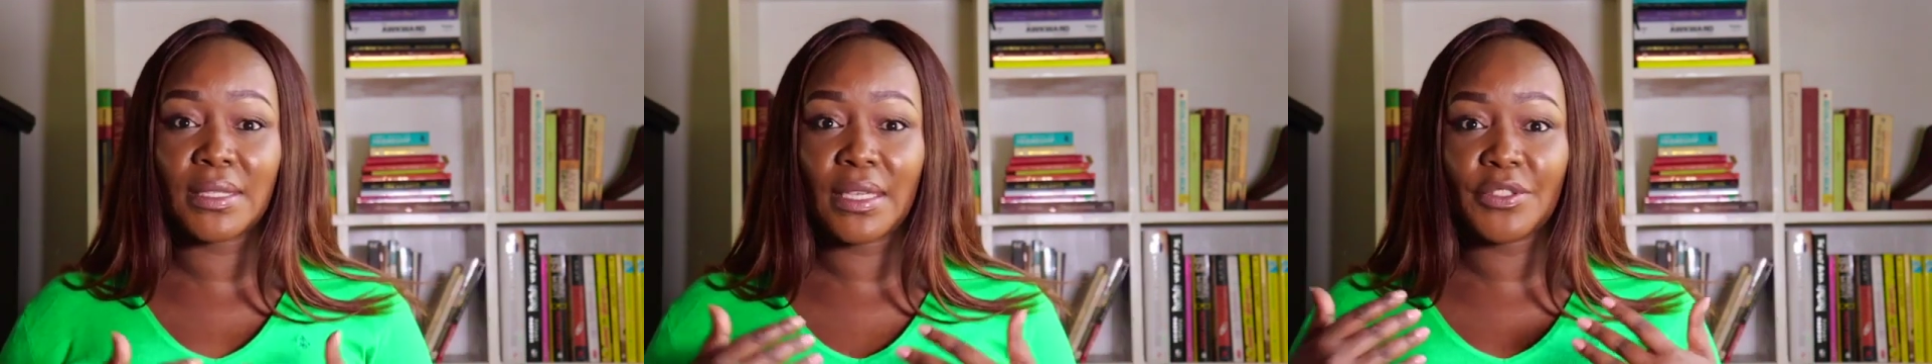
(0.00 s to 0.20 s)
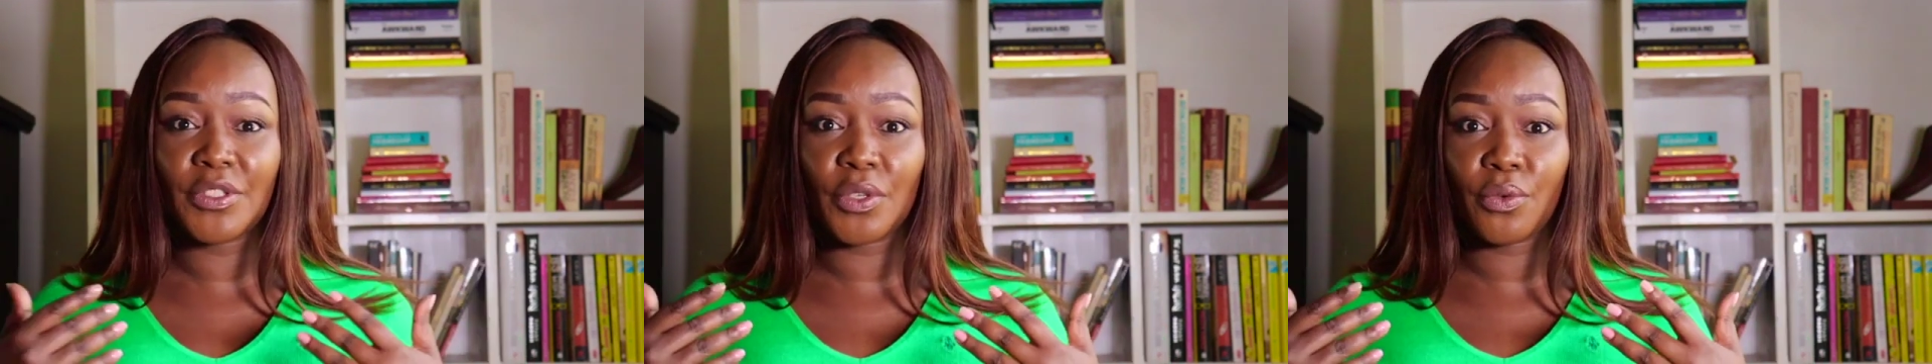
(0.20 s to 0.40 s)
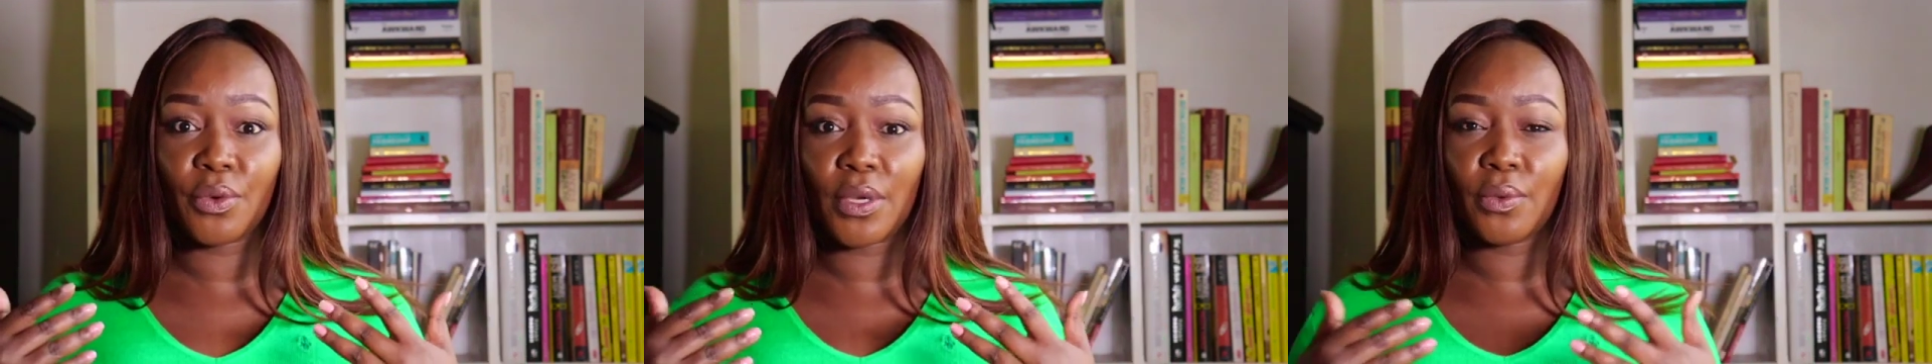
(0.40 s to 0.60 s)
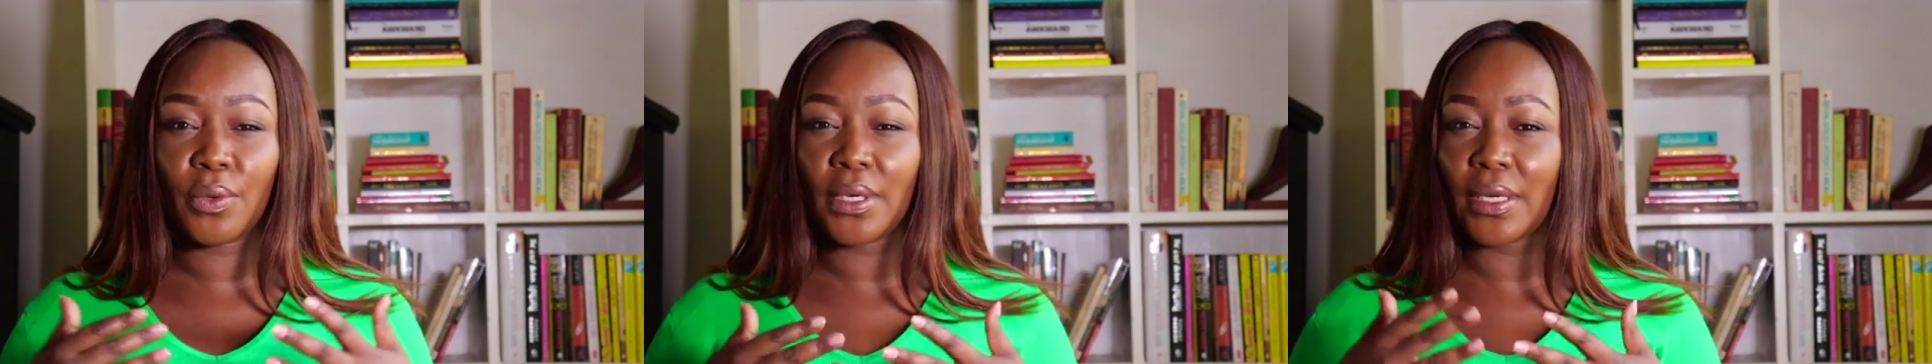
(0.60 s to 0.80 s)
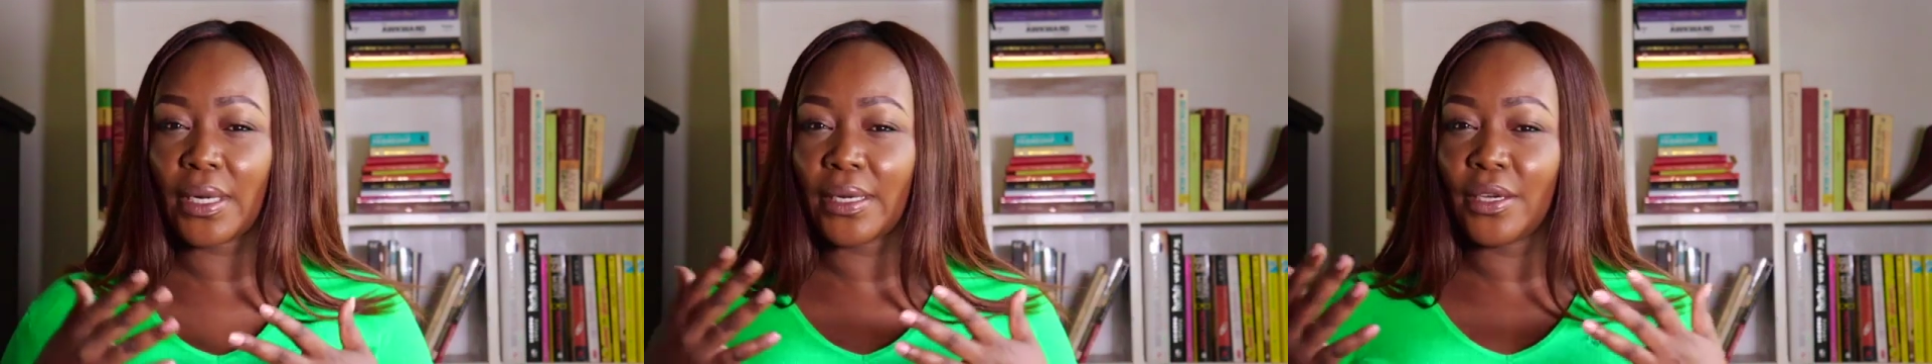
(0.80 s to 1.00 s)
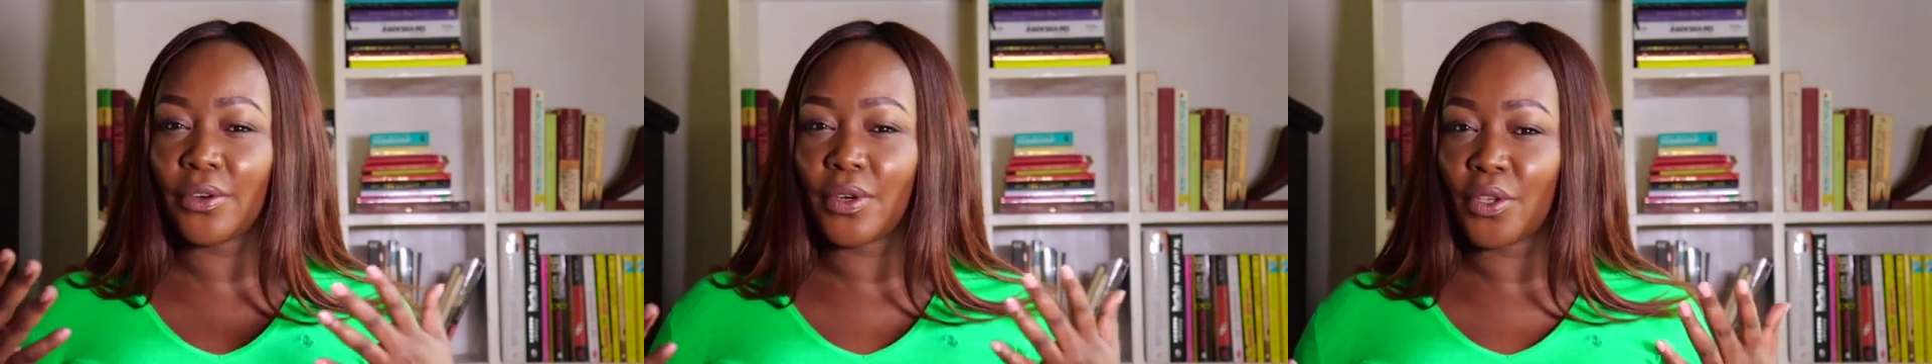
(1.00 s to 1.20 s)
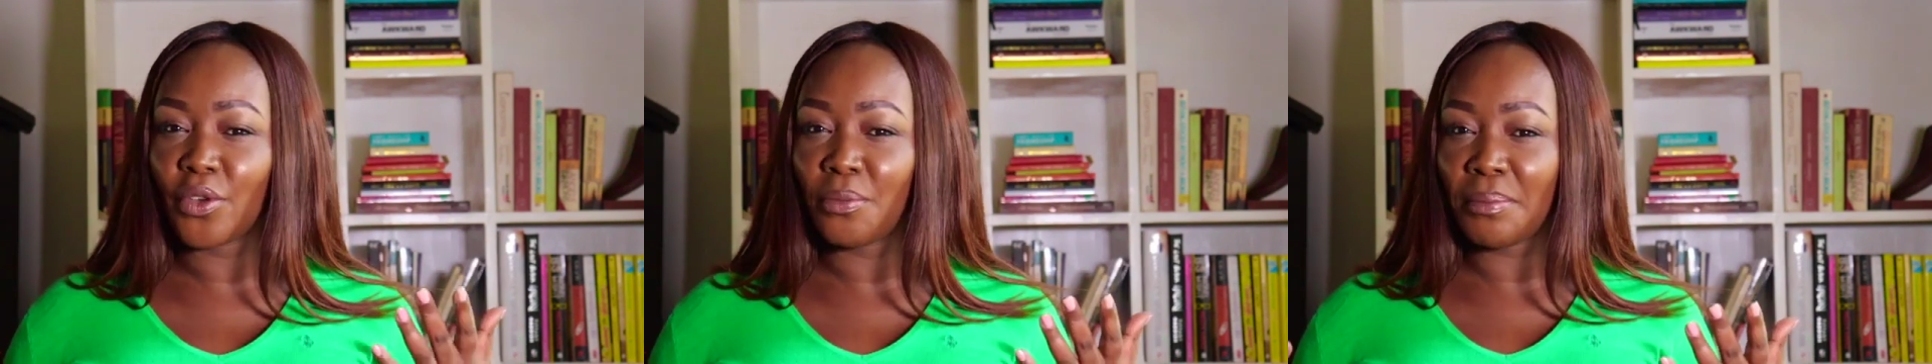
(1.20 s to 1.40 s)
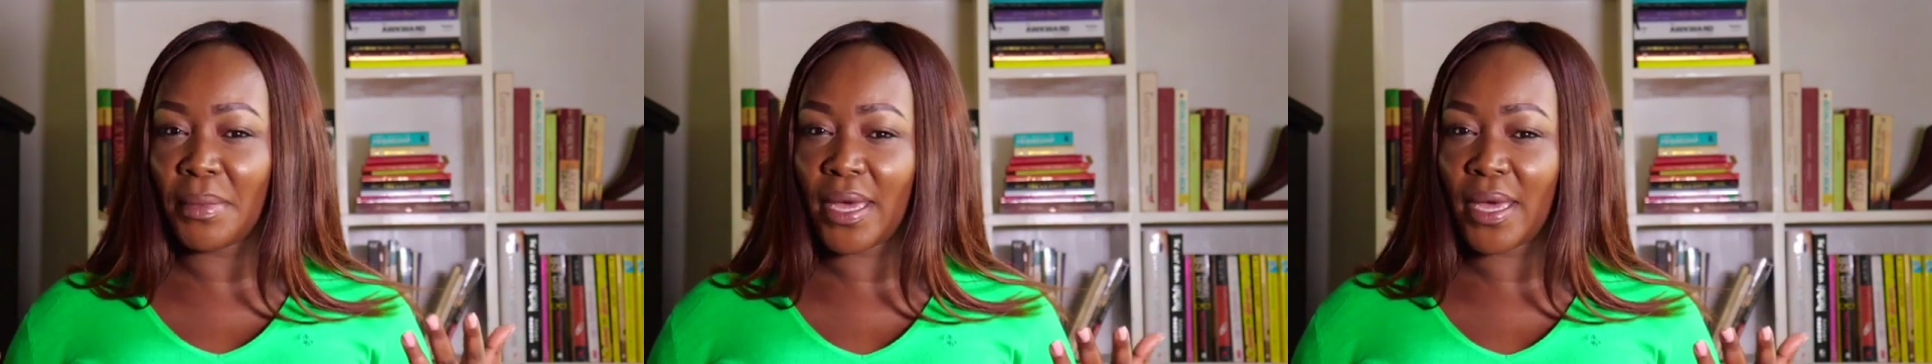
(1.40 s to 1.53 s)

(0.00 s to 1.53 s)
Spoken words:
such a great way in clearing your